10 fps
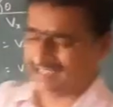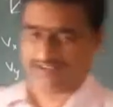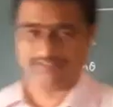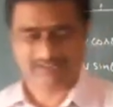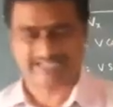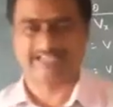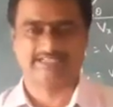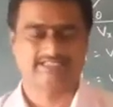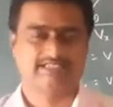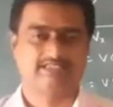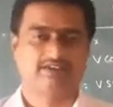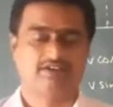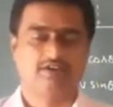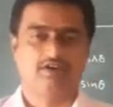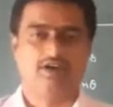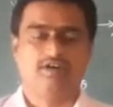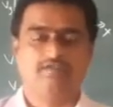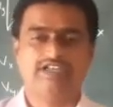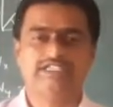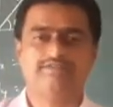vectors.
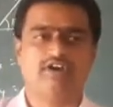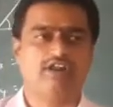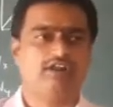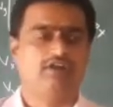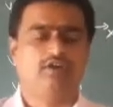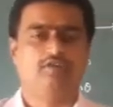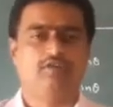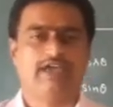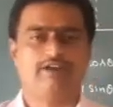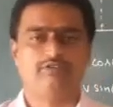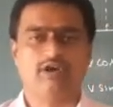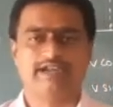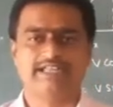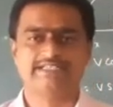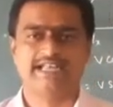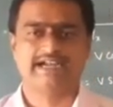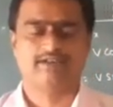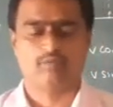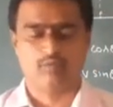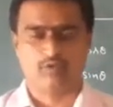First of all, we have to
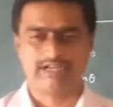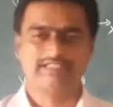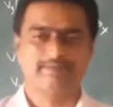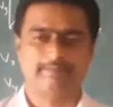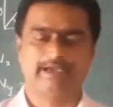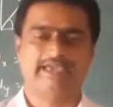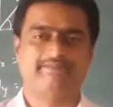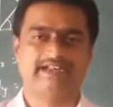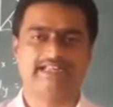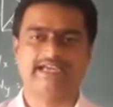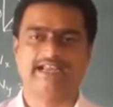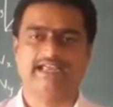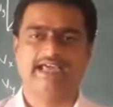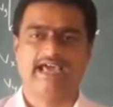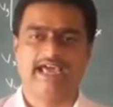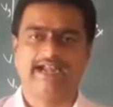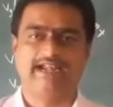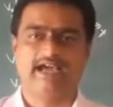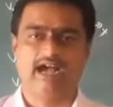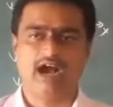understand what is meant by a vector and
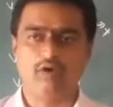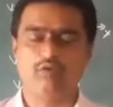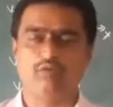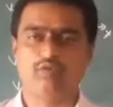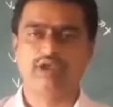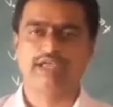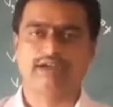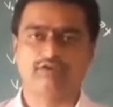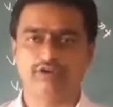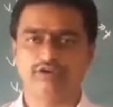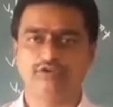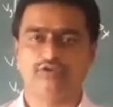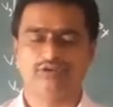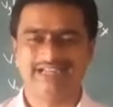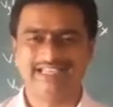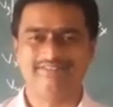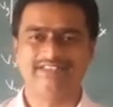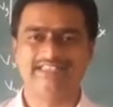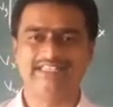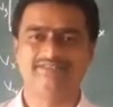how we are going to deal
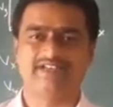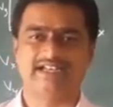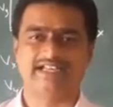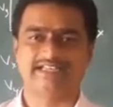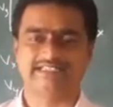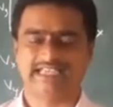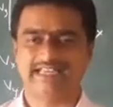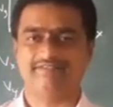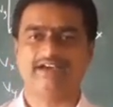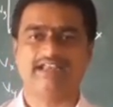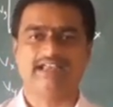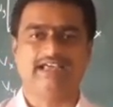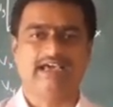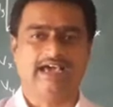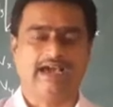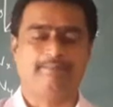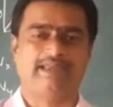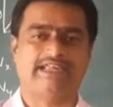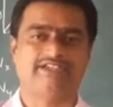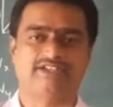with these vectors in our
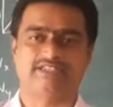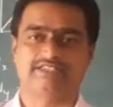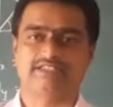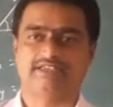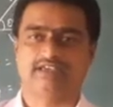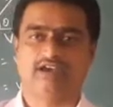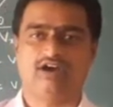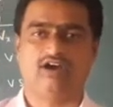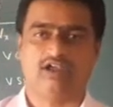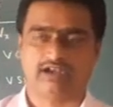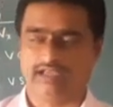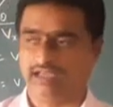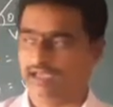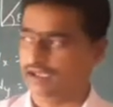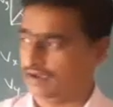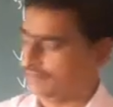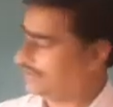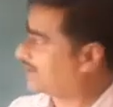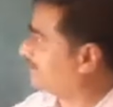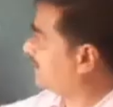applications or
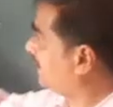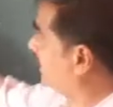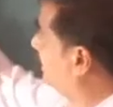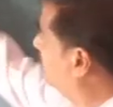for our